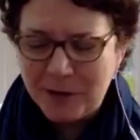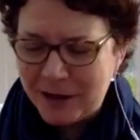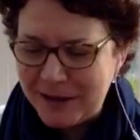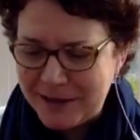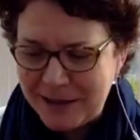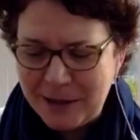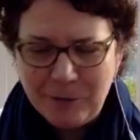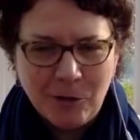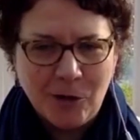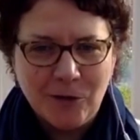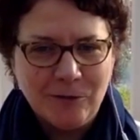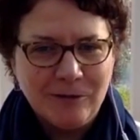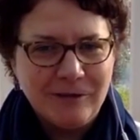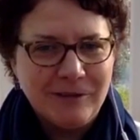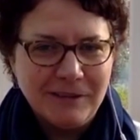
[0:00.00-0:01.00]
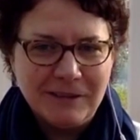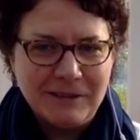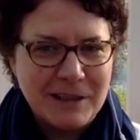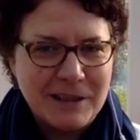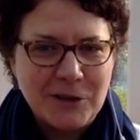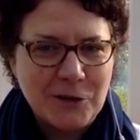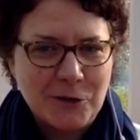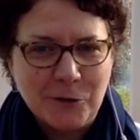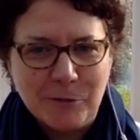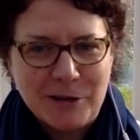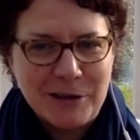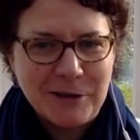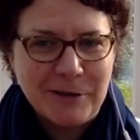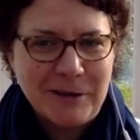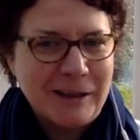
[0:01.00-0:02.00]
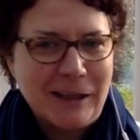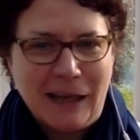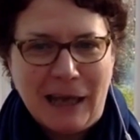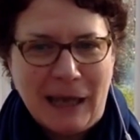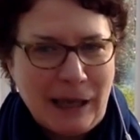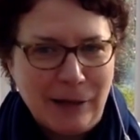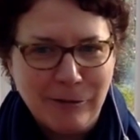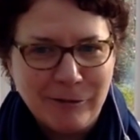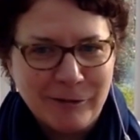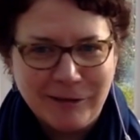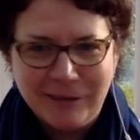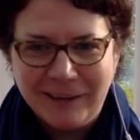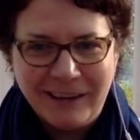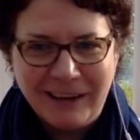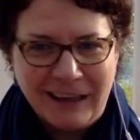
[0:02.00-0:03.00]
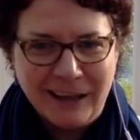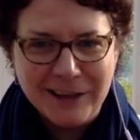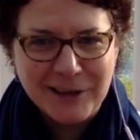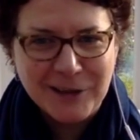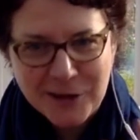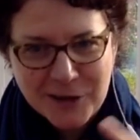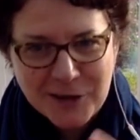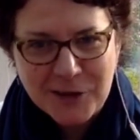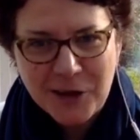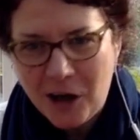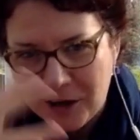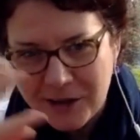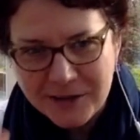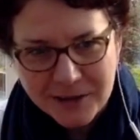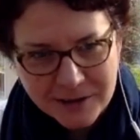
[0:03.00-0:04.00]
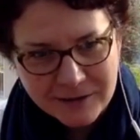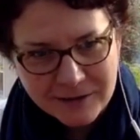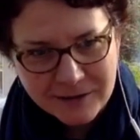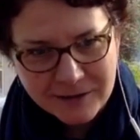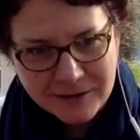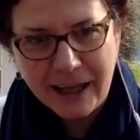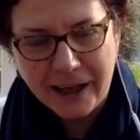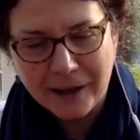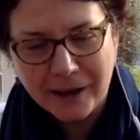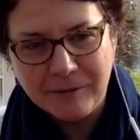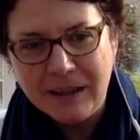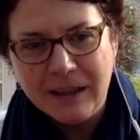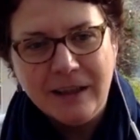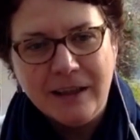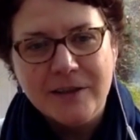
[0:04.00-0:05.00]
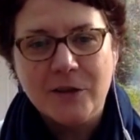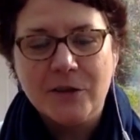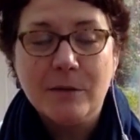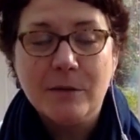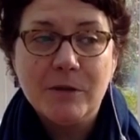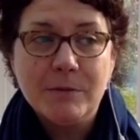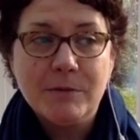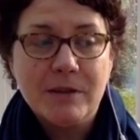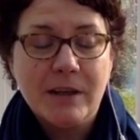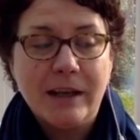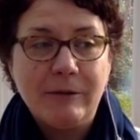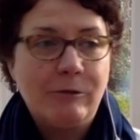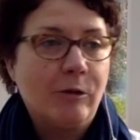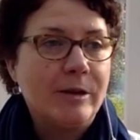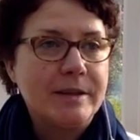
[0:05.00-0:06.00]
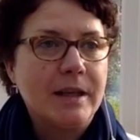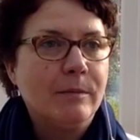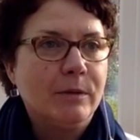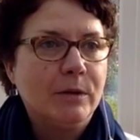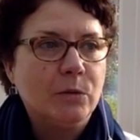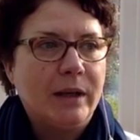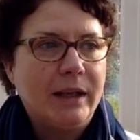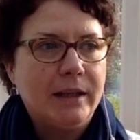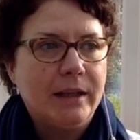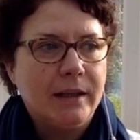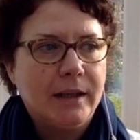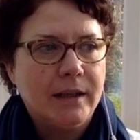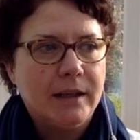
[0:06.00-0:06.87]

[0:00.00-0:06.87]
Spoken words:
I see what digital material I have, and I just start there. So sometimes, say, for example, when